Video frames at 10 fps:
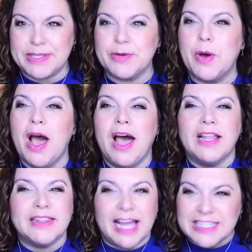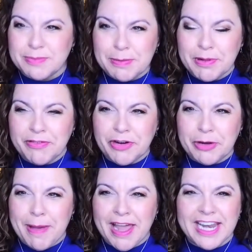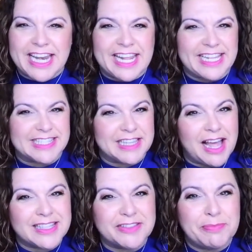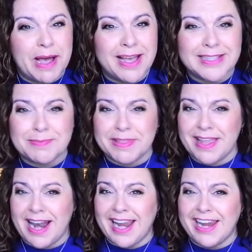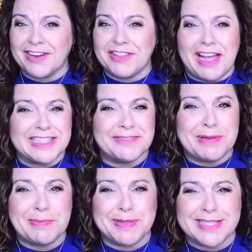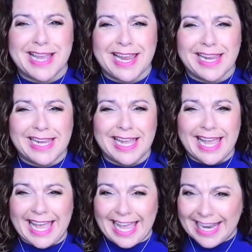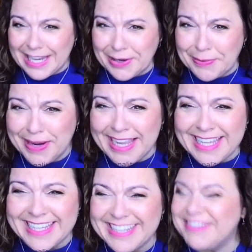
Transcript: So lots of people have heard about it. It gets lots of buzz, but then I hear lots of people saying, Ennea, what?